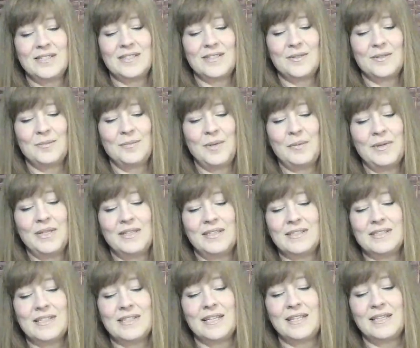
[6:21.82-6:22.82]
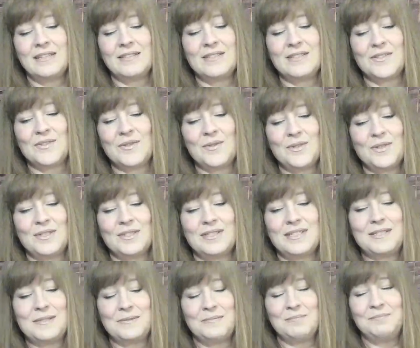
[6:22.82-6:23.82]
So maybe this King of
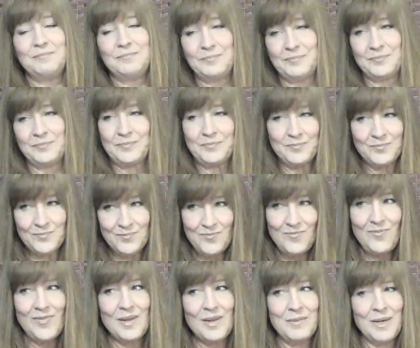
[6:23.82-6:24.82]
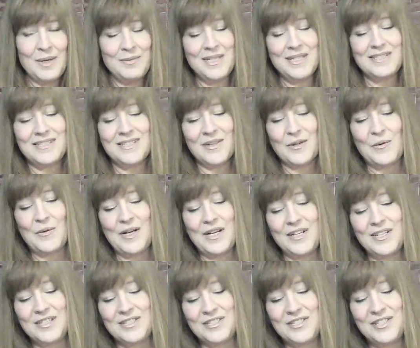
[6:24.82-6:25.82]
Swords, maybe he's
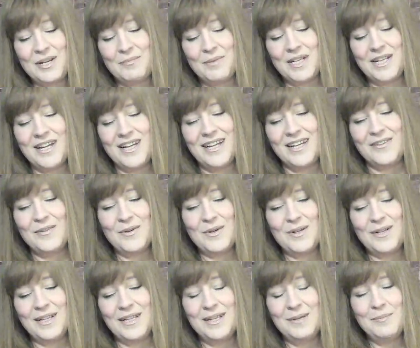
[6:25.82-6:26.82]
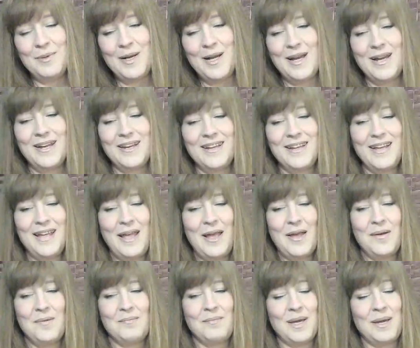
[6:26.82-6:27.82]
Aquarius, Gemini, or Libra.
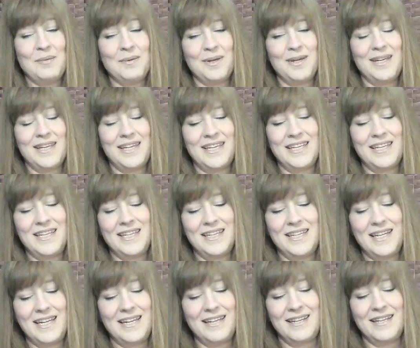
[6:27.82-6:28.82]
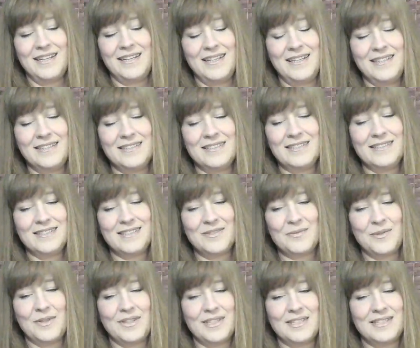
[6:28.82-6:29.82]
Maybe he
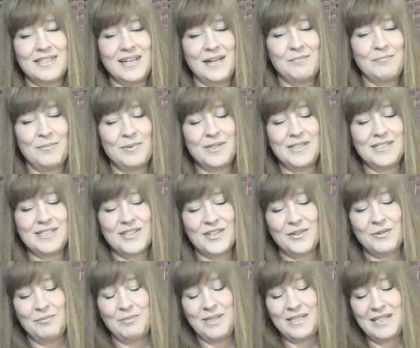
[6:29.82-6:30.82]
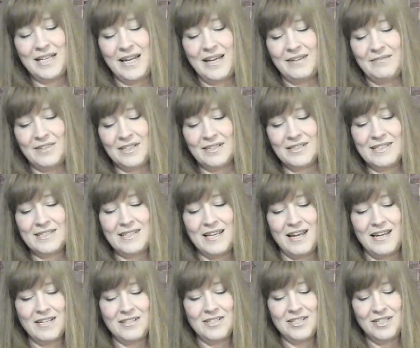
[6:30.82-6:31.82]
is, with the Temperance, could be having
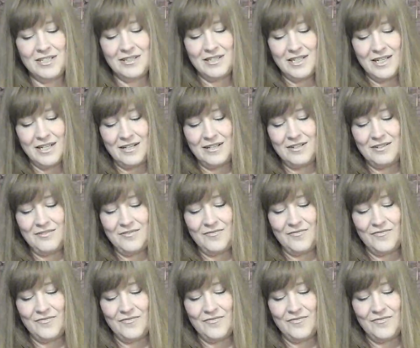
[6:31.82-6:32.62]
Sag in there.